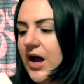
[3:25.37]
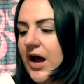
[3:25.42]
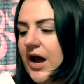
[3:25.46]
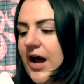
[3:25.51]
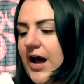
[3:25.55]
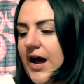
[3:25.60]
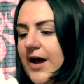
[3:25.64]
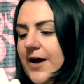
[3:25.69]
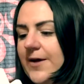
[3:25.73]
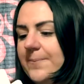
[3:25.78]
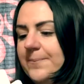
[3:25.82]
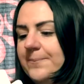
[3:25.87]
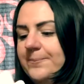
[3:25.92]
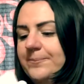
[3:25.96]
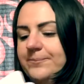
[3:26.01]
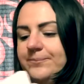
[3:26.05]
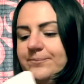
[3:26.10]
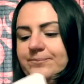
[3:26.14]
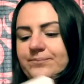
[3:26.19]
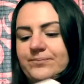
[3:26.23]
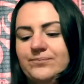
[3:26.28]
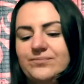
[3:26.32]

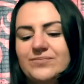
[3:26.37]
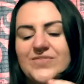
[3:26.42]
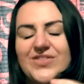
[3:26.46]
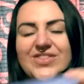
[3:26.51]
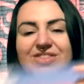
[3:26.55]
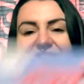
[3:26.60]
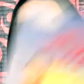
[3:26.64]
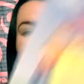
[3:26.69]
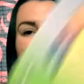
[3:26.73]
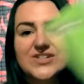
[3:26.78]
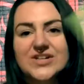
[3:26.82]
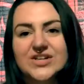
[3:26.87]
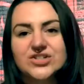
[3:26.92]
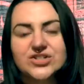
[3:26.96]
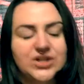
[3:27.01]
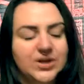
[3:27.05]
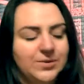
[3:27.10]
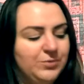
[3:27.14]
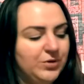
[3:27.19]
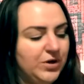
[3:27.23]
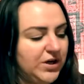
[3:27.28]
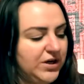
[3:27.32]
There's
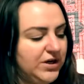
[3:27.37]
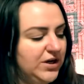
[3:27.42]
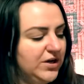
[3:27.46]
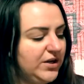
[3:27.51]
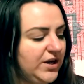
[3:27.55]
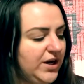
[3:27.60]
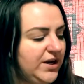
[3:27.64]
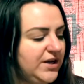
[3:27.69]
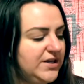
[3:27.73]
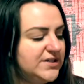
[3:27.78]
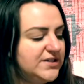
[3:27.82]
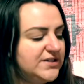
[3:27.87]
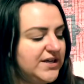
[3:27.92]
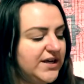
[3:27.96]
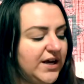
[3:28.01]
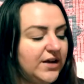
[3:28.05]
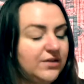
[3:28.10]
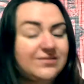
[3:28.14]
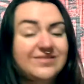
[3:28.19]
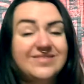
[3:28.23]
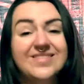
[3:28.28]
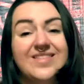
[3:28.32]
actually a book in here that I need to take
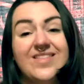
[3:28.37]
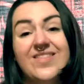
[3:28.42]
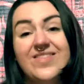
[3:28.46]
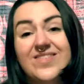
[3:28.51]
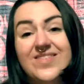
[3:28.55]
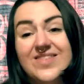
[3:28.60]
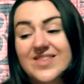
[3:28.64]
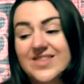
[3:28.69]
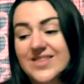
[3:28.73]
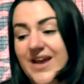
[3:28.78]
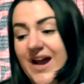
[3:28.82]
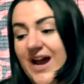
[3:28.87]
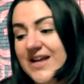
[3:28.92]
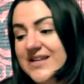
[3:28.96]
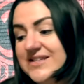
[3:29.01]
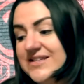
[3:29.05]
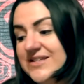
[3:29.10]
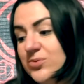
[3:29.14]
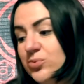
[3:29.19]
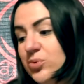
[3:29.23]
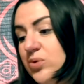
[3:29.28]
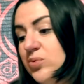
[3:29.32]
out that
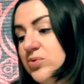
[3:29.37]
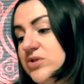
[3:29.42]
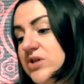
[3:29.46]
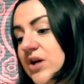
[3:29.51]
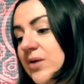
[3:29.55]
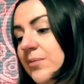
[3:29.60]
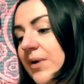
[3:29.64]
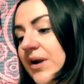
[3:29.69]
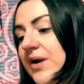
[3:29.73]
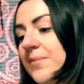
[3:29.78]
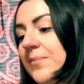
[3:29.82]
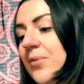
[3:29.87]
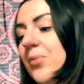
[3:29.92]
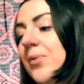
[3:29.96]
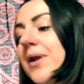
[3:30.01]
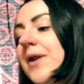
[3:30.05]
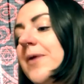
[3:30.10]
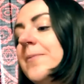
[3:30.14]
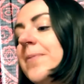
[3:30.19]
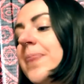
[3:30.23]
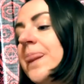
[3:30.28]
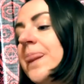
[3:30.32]
we will talk about in a moment.